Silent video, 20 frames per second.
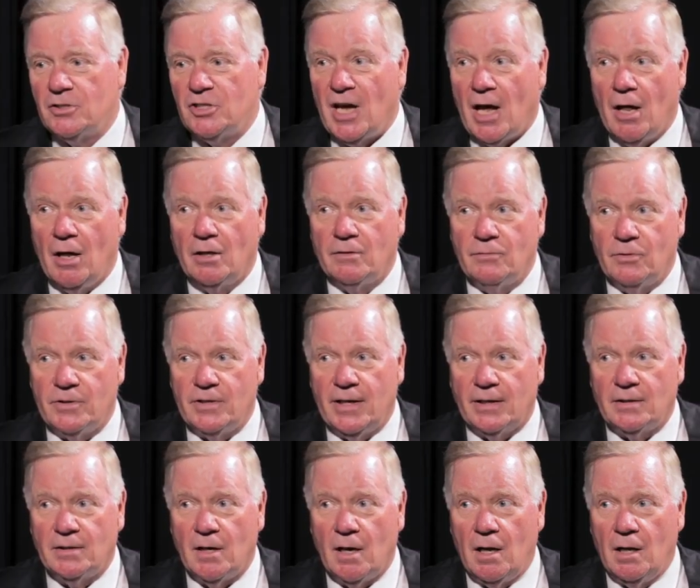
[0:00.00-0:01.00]
challenge for
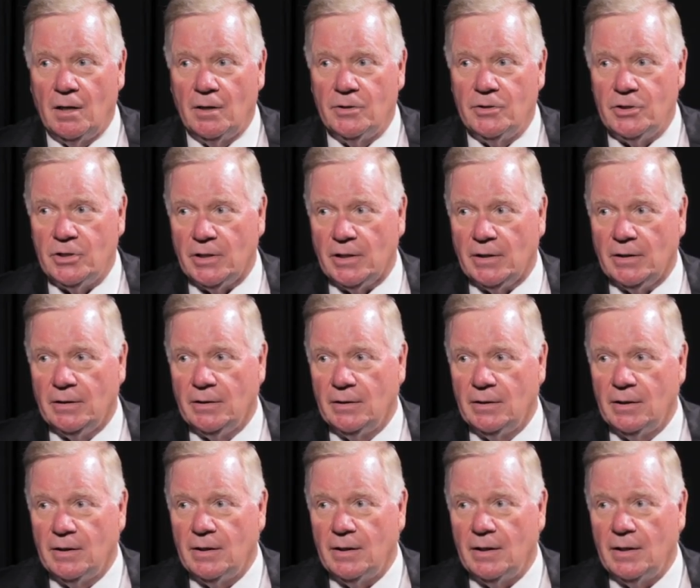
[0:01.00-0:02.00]
technology
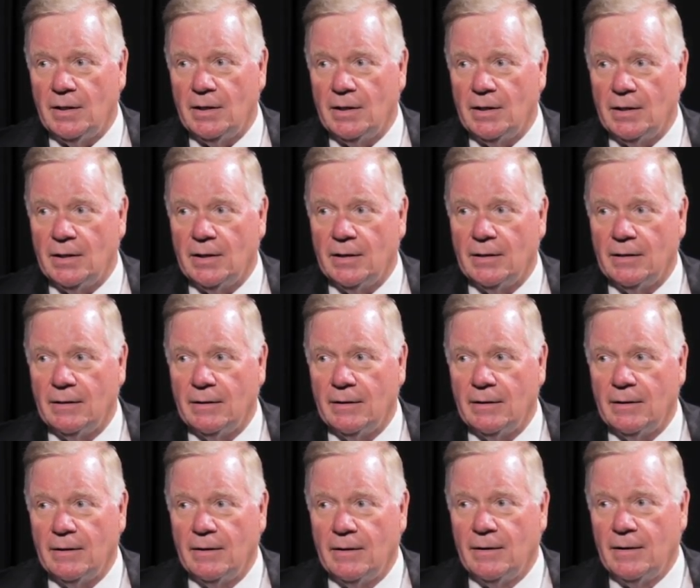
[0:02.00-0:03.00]

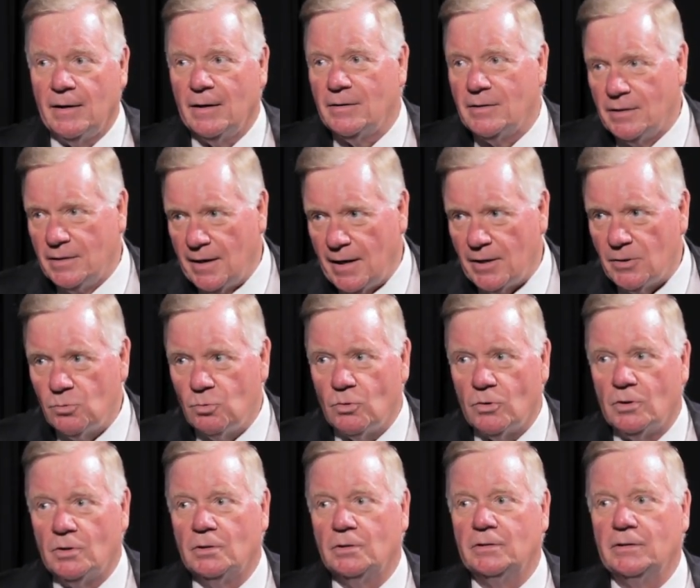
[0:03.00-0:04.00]
in, in today's
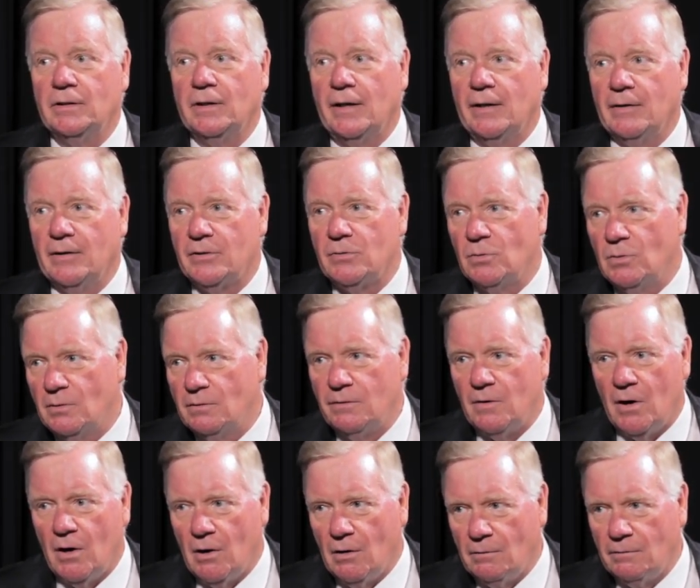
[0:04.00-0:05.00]
world, and, and this will
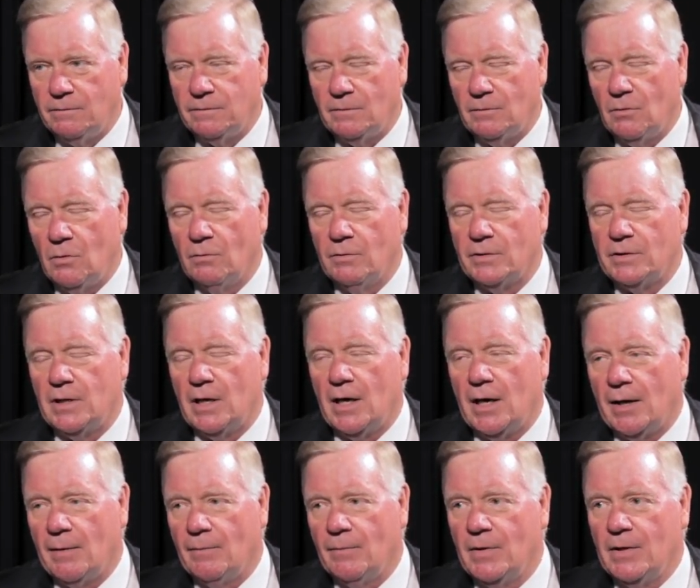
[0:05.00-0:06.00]
evolve over
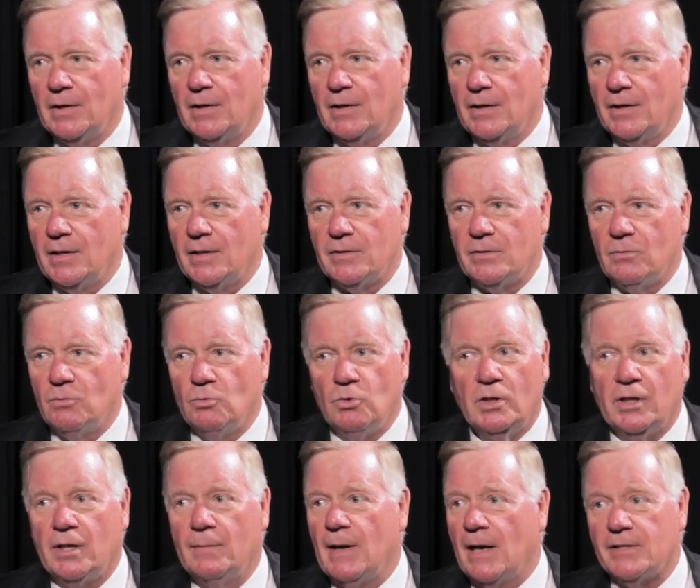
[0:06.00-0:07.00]
time, is
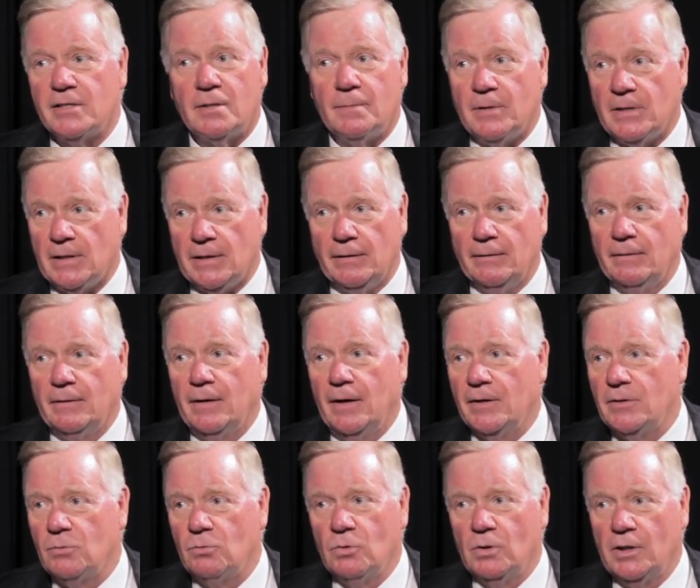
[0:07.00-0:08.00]
really about speed.
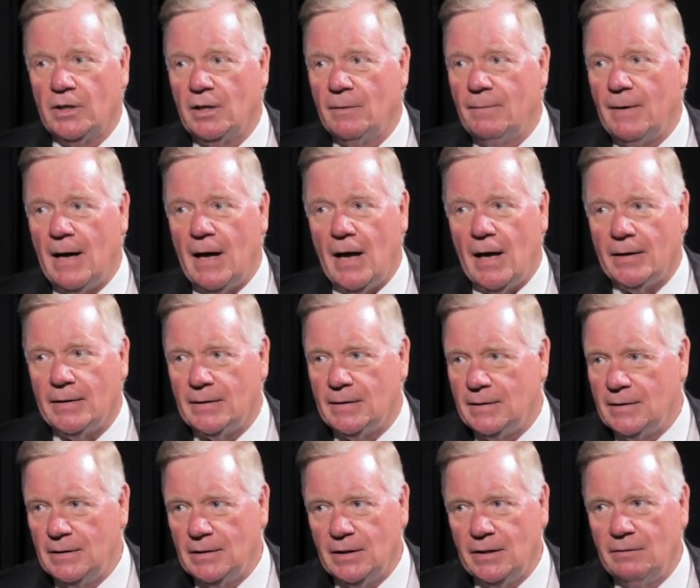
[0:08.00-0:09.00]
It's really
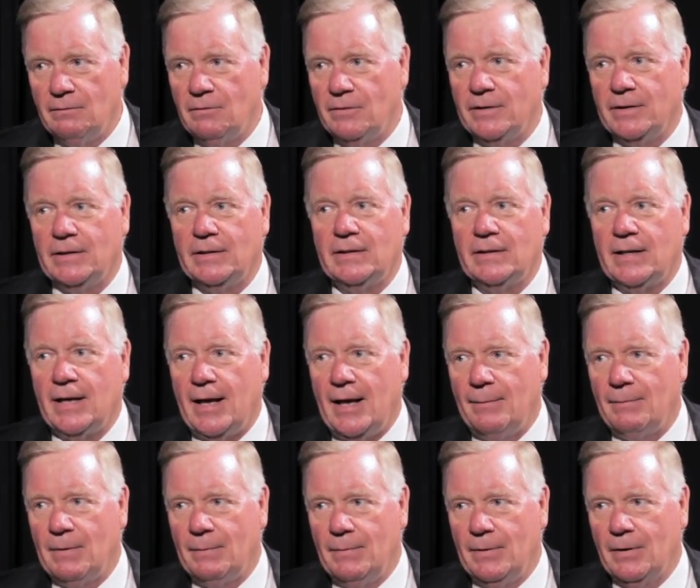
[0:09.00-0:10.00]
about delivering
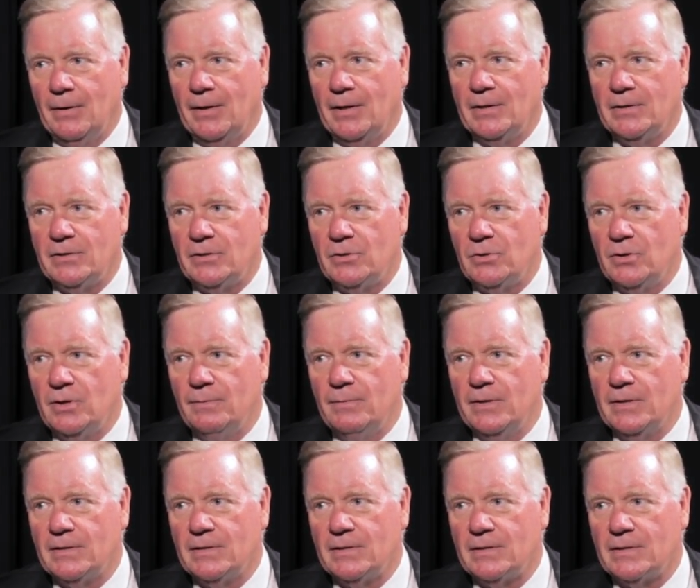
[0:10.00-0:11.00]
capabilities to the
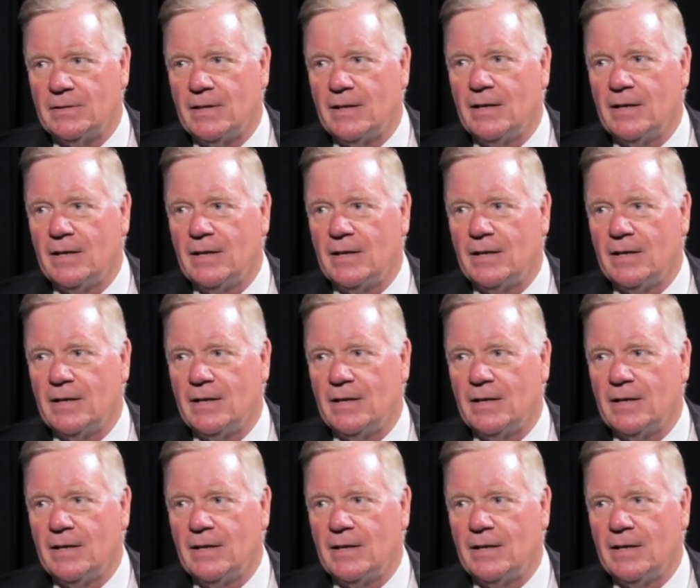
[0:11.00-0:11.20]
business